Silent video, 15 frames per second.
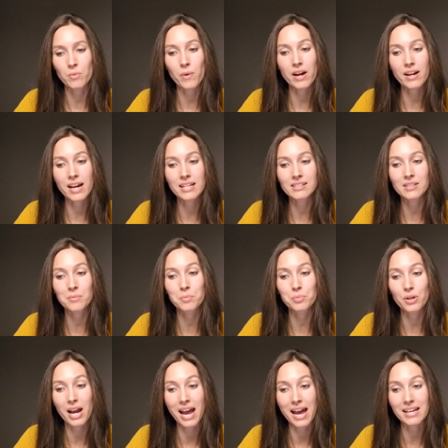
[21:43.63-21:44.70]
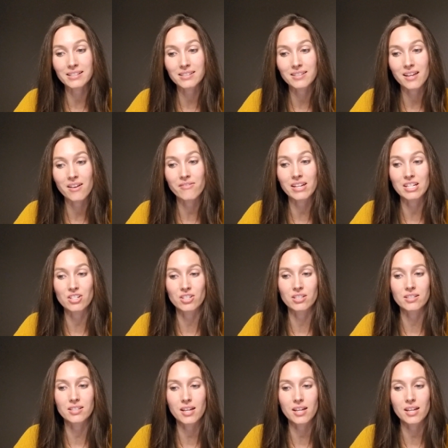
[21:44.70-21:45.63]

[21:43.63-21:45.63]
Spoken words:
whereas the brass of ancient